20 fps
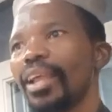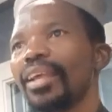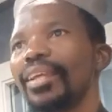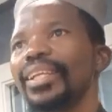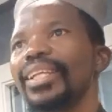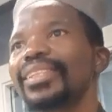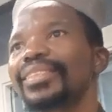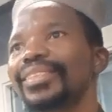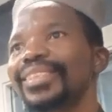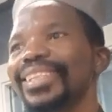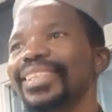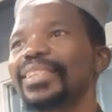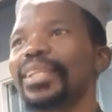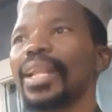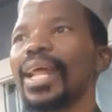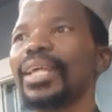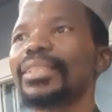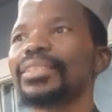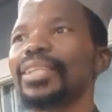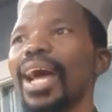
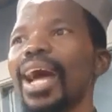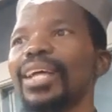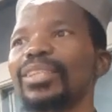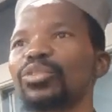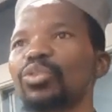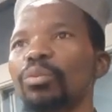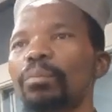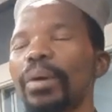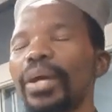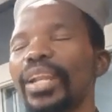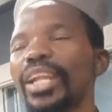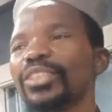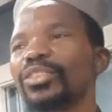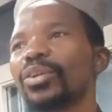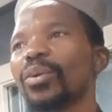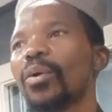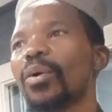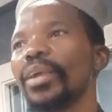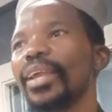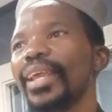Istidraj are
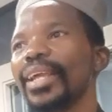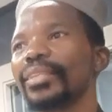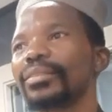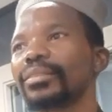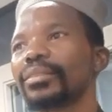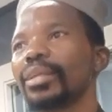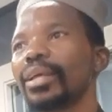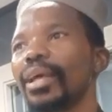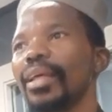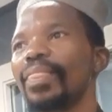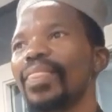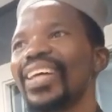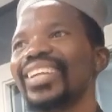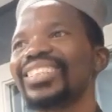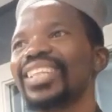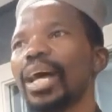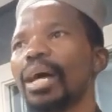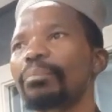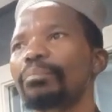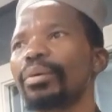supernatural acts that
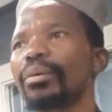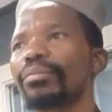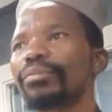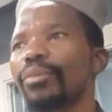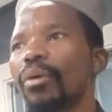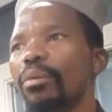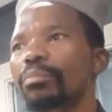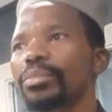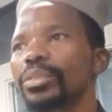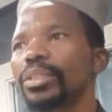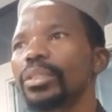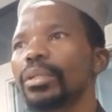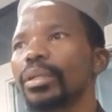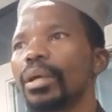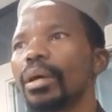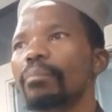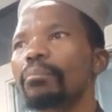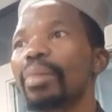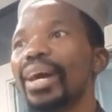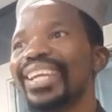are performed
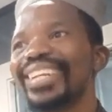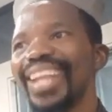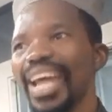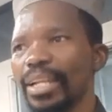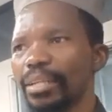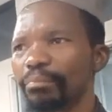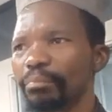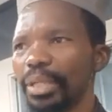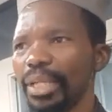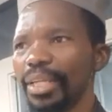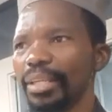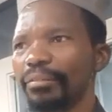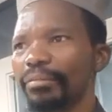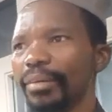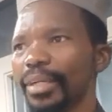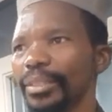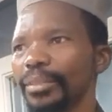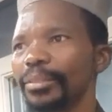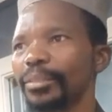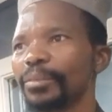by
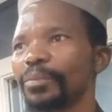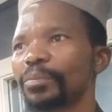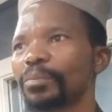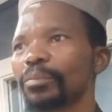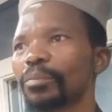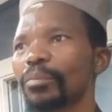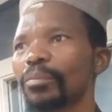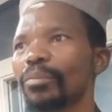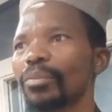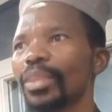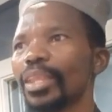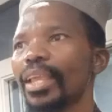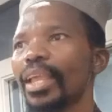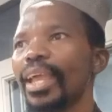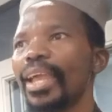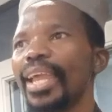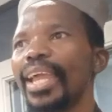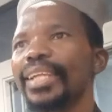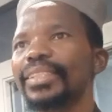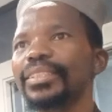non-believers.
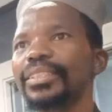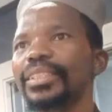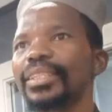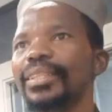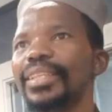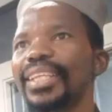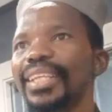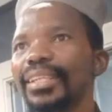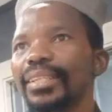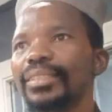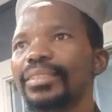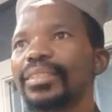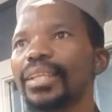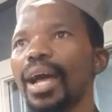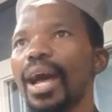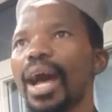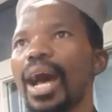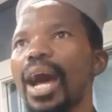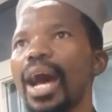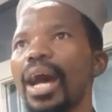And these
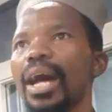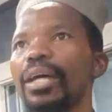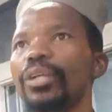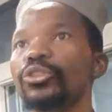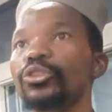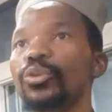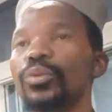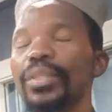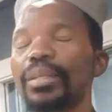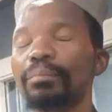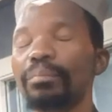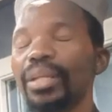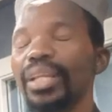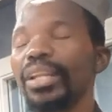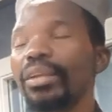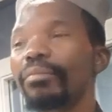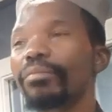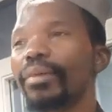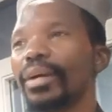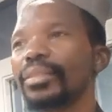are to the
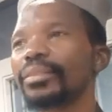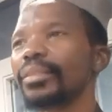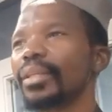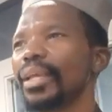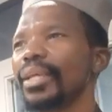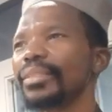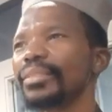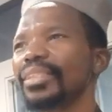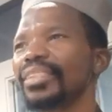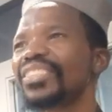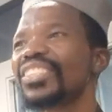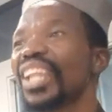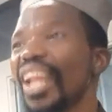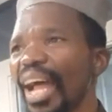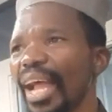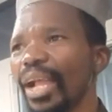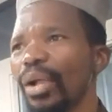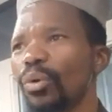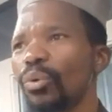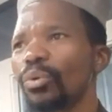believers as a
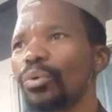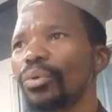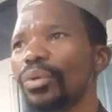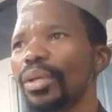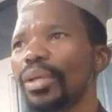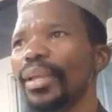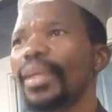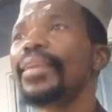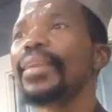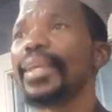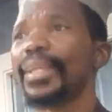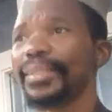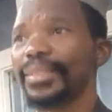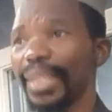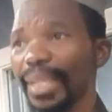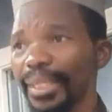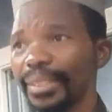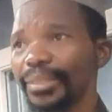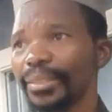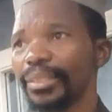trial and a
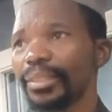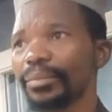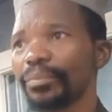test.